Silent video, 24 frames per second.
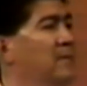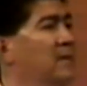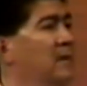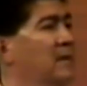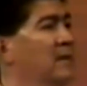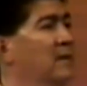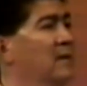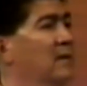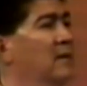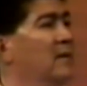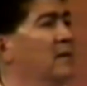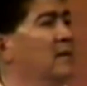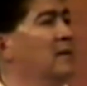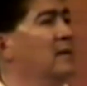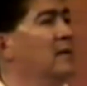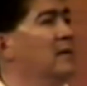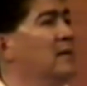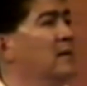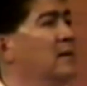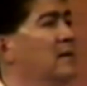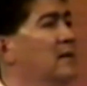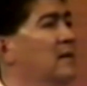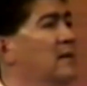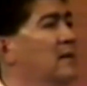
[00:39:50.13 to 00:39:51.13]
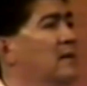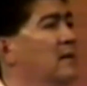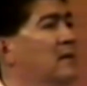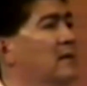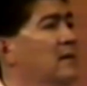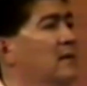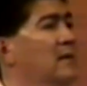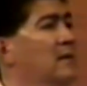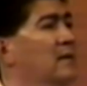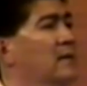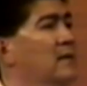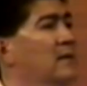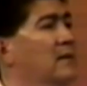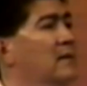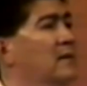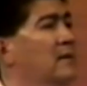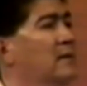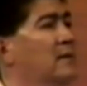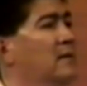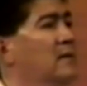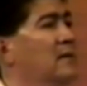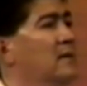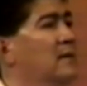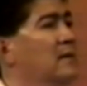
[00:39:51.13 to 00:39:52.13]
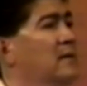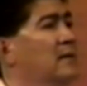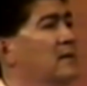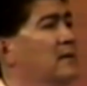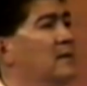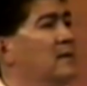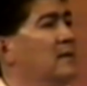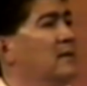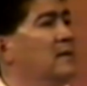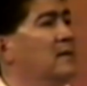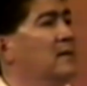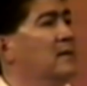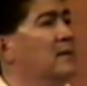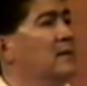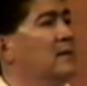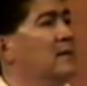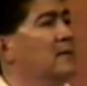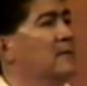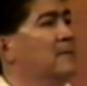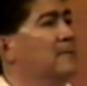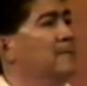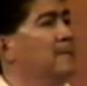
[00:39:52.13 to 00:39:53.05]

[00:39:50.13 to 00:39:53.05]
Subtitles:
No one is speaking in this clip.